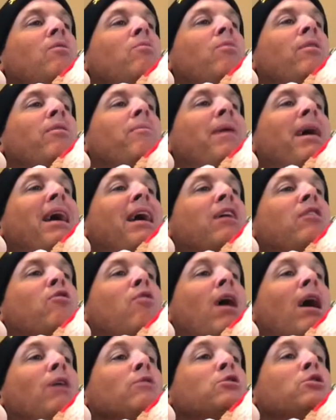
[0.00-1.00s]
where the man
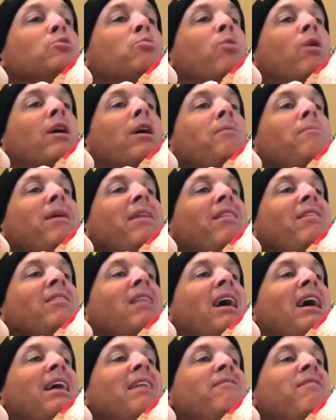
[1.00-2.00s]
crouched, working by the
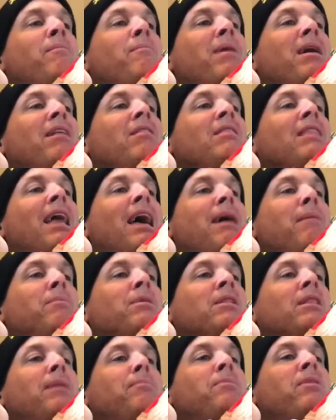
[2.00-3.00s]
light of a metal lamp
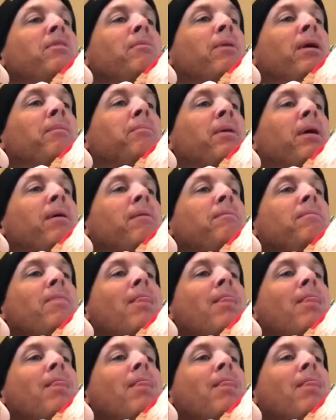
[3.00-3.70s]
clipped to the bumper